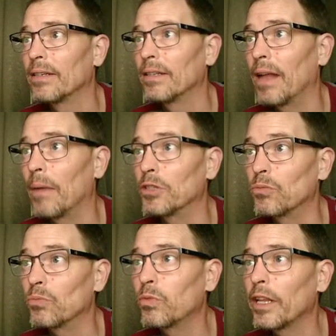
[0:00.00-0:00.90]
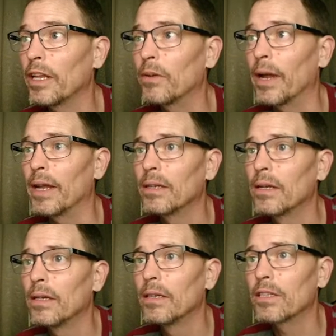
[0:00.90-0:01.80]
That was really great,
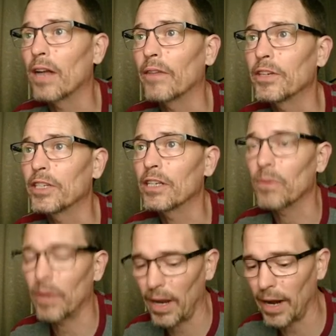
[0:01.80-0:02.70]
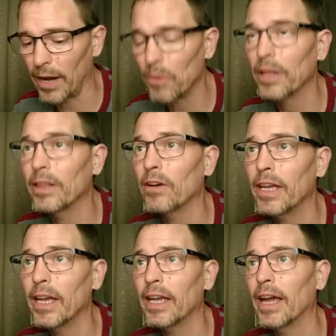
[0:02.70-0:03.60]
Stockfish says. And I know that their
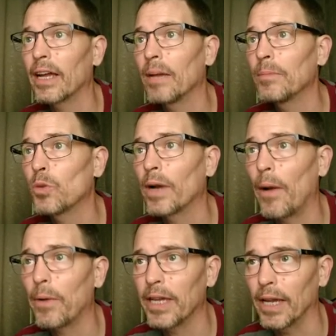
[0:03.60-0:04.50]
king can't come toward our king.